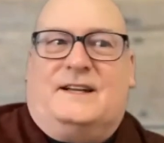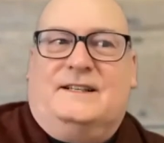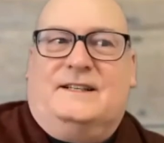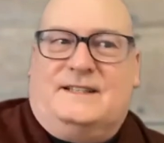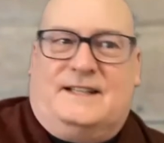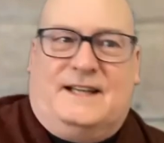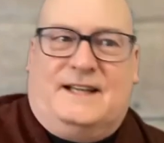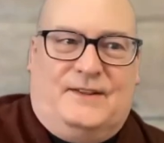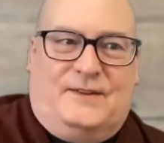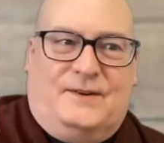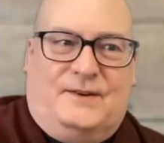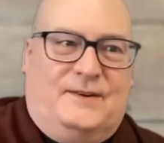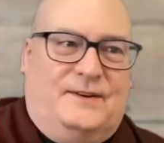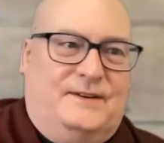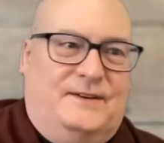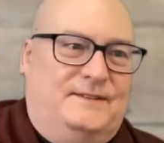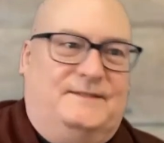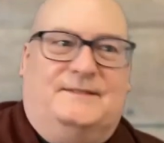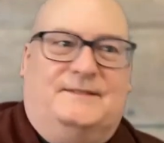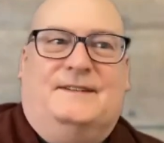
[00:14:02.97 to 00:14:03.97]
together.
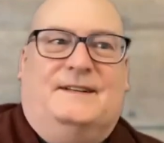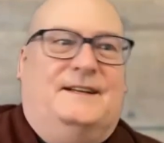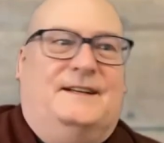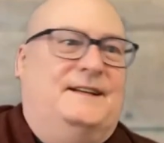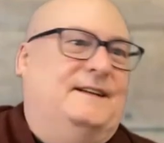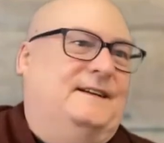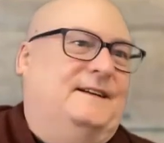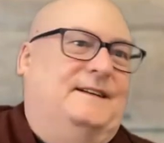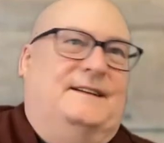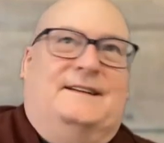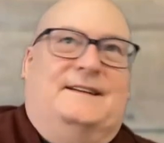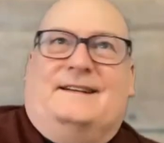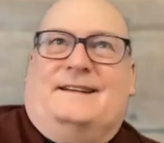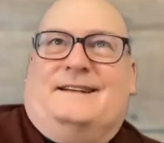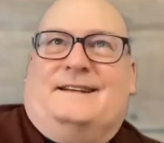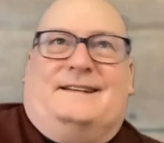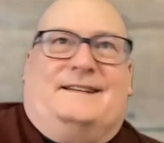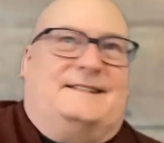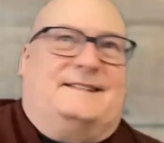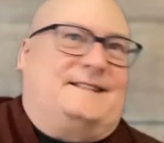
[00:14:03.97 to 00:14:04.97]
And
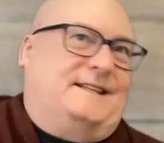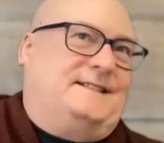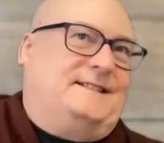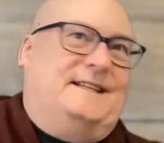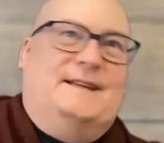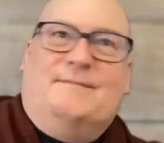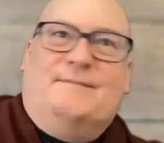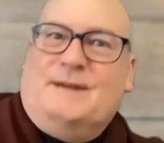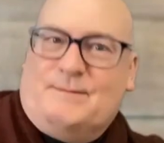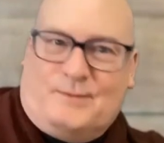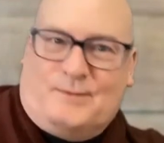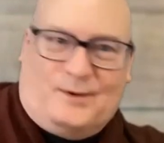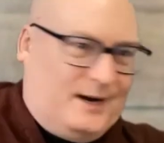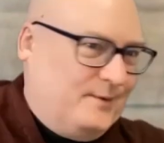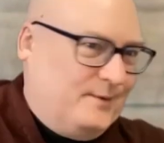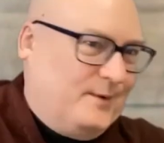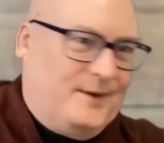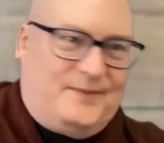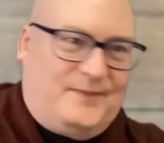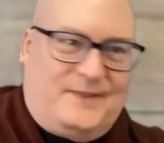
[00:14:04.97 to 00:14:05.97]
as a team member,
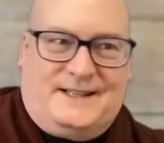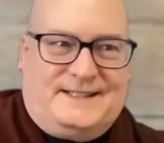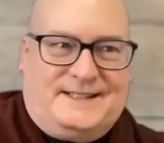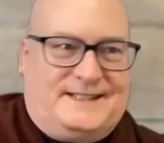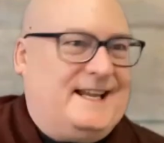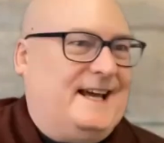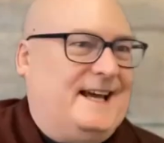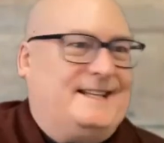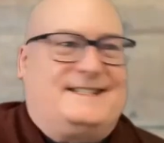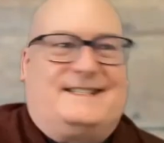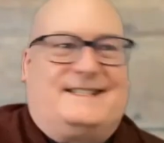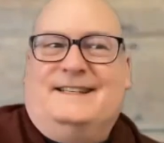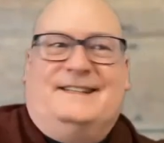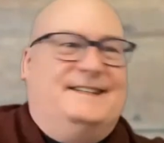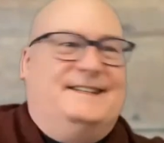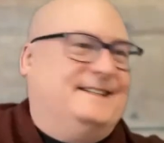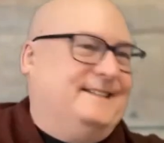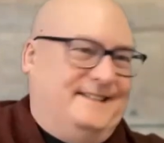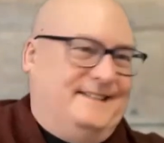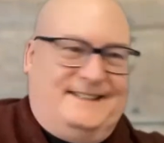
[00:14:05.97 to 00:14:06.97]
I want things tested
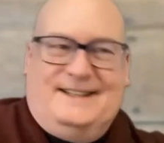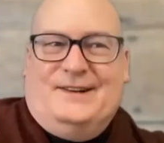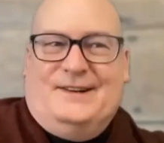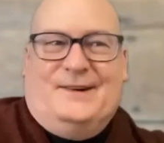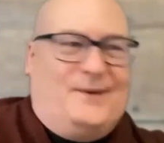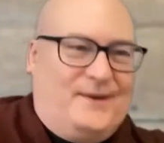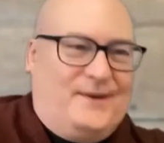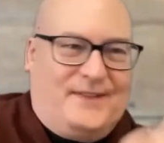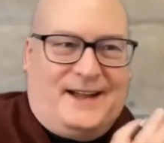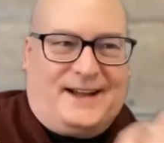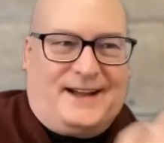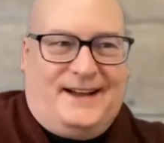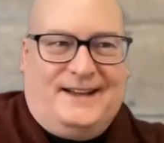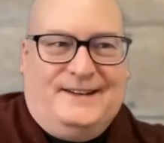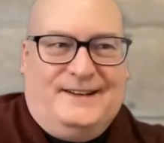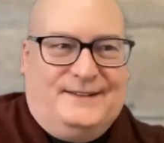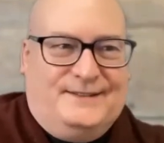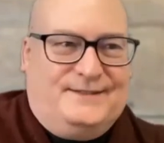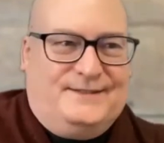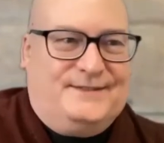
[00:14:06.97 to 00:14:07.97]
and, all that
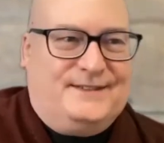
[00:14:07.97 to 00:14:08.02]
kind of